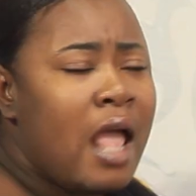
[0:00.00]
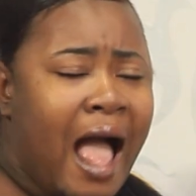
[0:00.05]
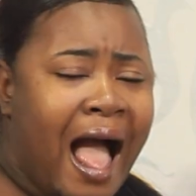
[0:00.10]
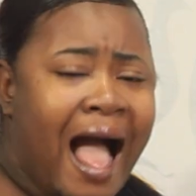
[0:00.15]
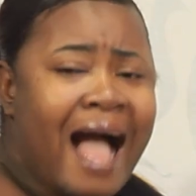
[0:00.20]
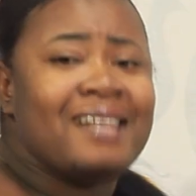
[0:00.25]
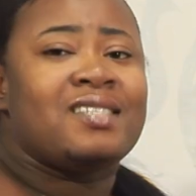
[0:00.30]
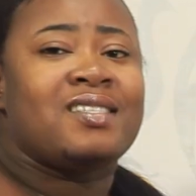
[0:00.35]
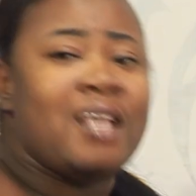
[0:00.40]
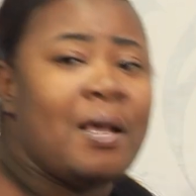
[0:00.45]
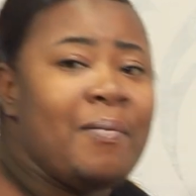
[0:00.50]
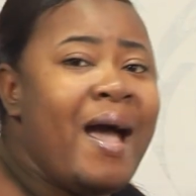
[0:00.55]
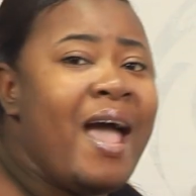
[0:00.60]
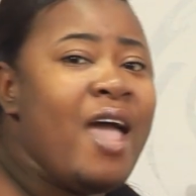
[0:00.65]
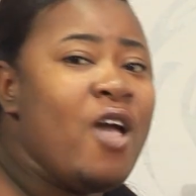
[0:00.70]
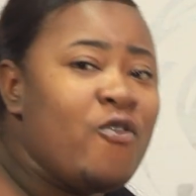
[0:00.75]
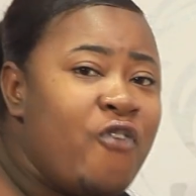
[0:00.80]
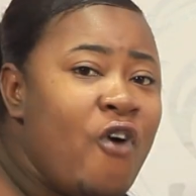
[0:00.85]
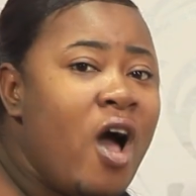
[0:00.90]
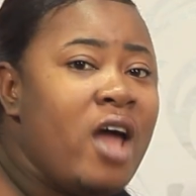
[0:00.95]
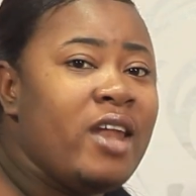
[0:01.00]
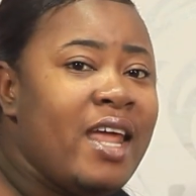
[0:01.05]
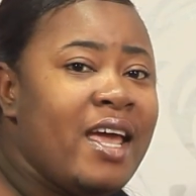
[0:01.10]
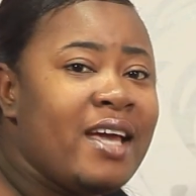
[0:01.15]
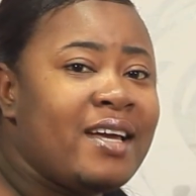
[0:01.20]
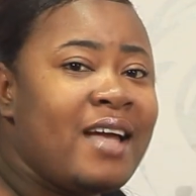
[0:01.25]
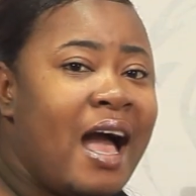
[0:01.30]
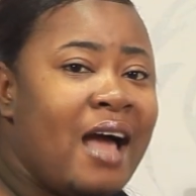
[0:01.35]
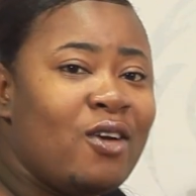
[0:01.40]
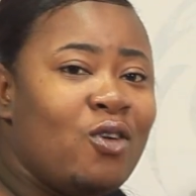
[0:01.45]
As some I want,
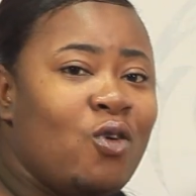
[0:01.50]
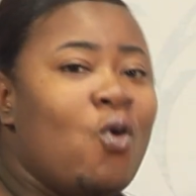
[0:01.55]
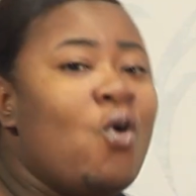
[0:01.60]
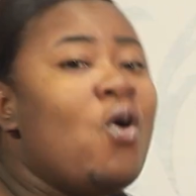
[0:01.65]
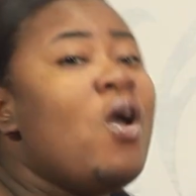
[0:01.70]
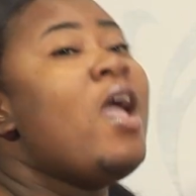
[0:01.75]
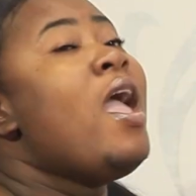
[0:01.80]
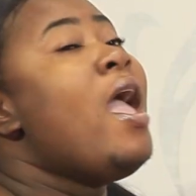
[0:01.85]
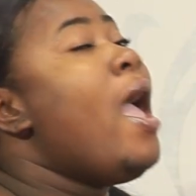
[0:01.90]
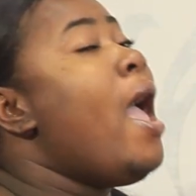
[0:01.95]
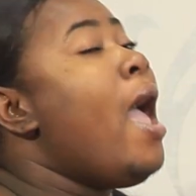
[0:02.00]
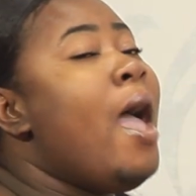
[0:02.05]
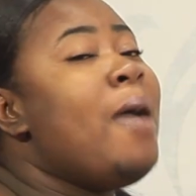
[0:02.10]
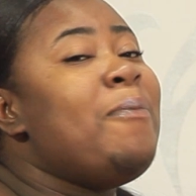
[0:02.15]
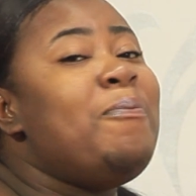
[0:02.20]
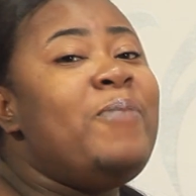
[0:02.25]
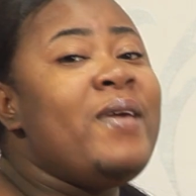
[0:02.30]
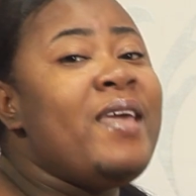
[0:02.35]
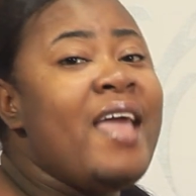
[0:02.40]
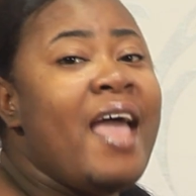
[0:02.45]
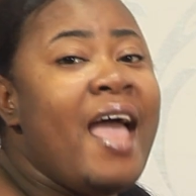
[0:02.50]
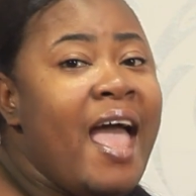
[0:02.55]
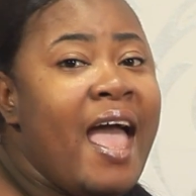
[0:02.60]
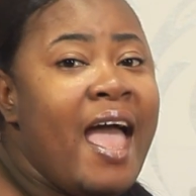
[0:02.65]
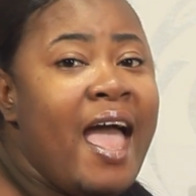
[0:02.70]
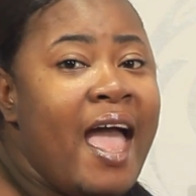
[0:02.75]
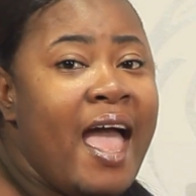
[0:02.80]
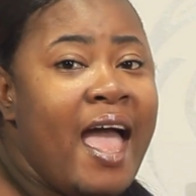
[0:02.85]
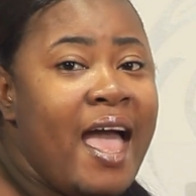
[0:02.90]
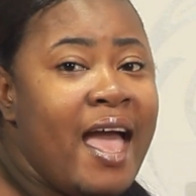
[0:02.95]
they can be
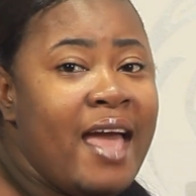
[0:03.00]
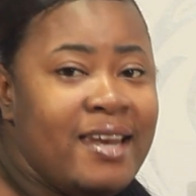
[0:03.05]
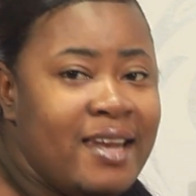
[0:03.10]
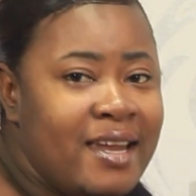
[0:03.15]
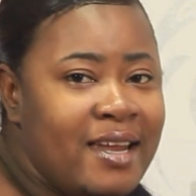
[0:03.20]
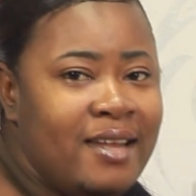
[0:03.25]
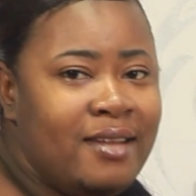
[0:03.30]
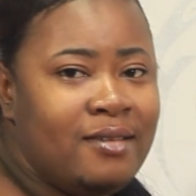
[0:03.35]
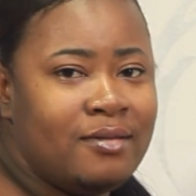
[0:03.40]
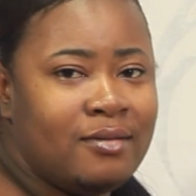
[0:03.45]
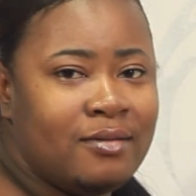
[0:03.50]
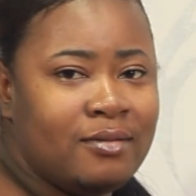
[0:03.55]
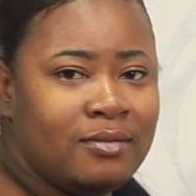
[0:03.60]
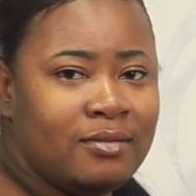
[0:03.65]
any.